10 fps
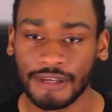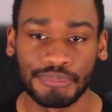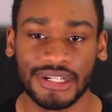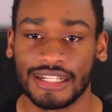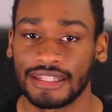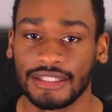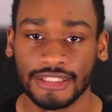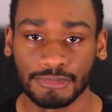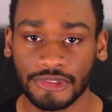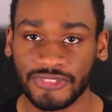But in
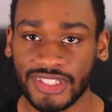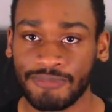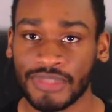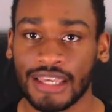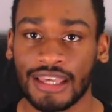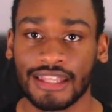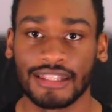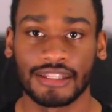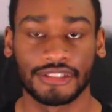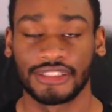this movie,
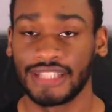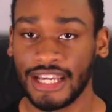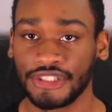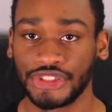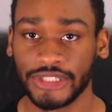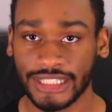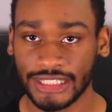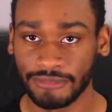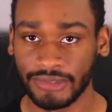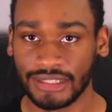Snyder's treating
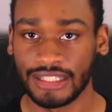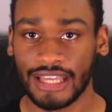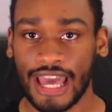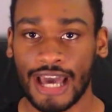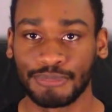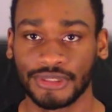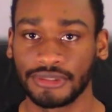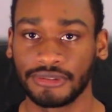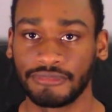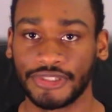them with the
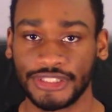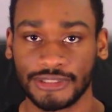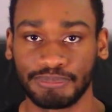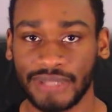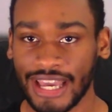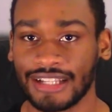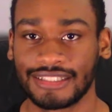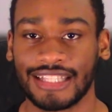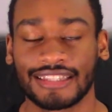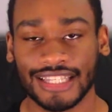absolute
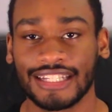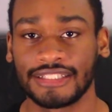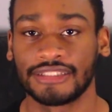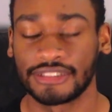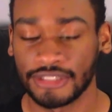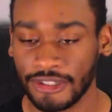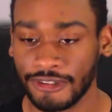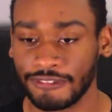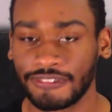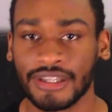respect that they
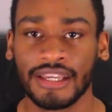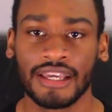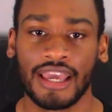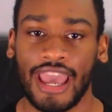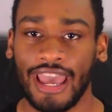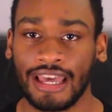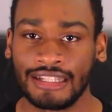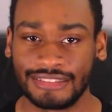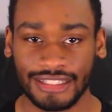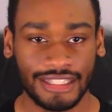deserve.
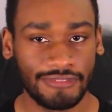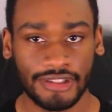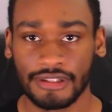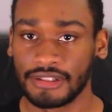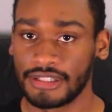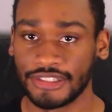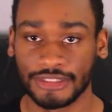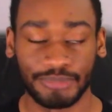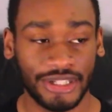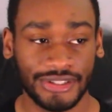And even there's
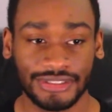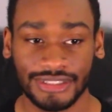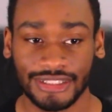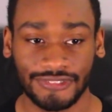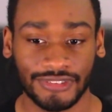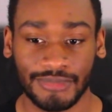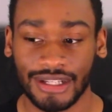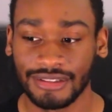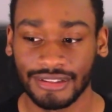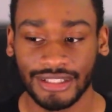appearances from
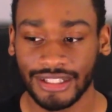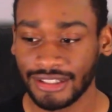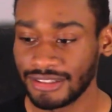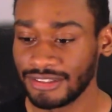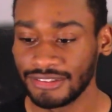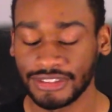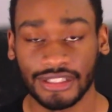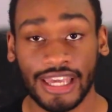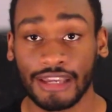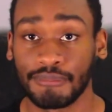other characters
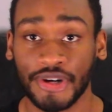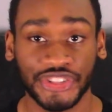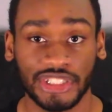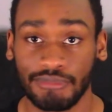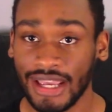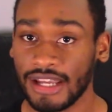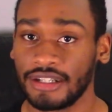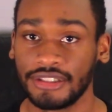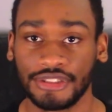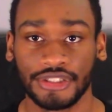like Martian
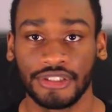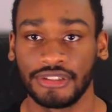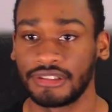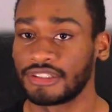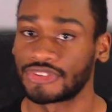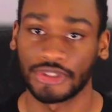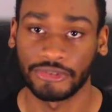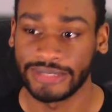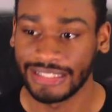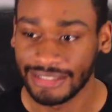Manhunter, and there's a
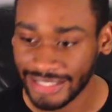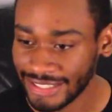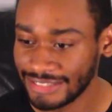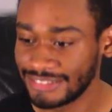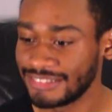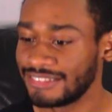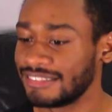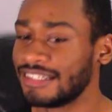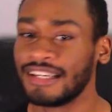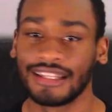Green
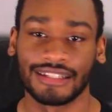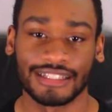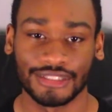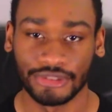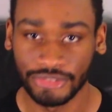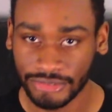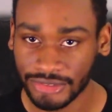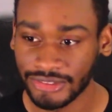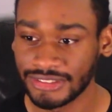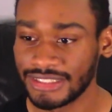Lantern, Lex
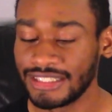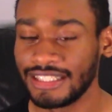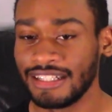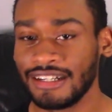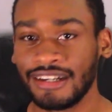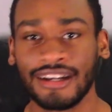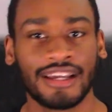Luthor is in here,